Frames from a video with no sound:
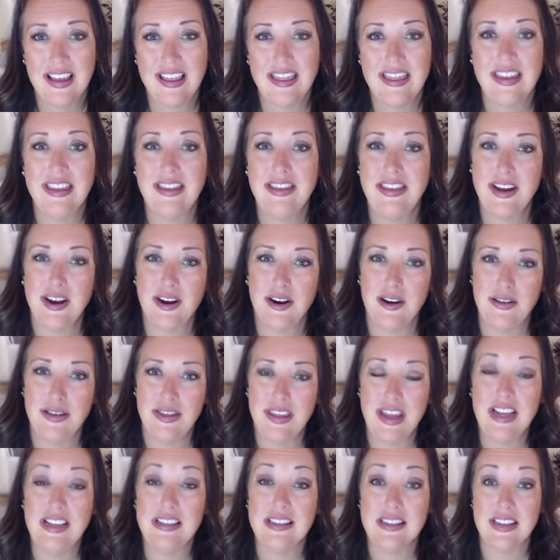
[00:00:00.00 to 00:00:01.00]
that there are
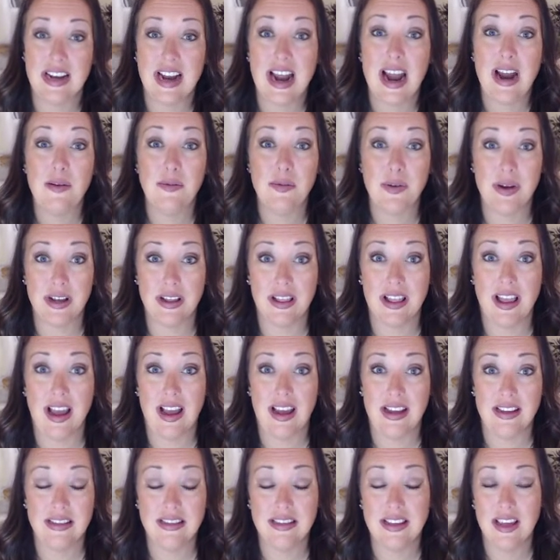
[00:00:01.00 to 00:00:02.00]
things that I
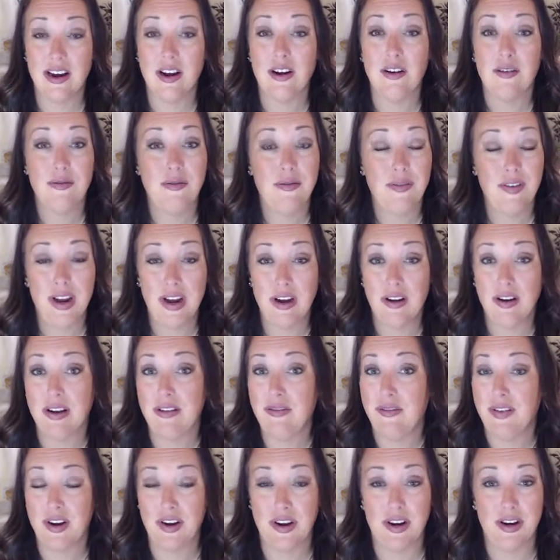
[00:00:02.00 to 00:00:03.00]
realize that are very,
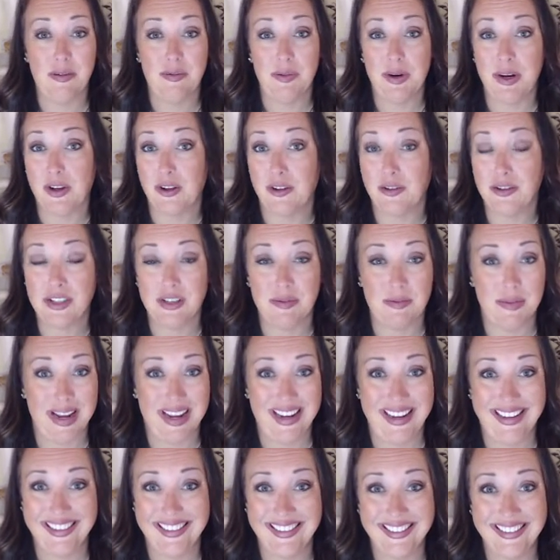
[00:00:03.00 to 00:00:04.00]
very real to me.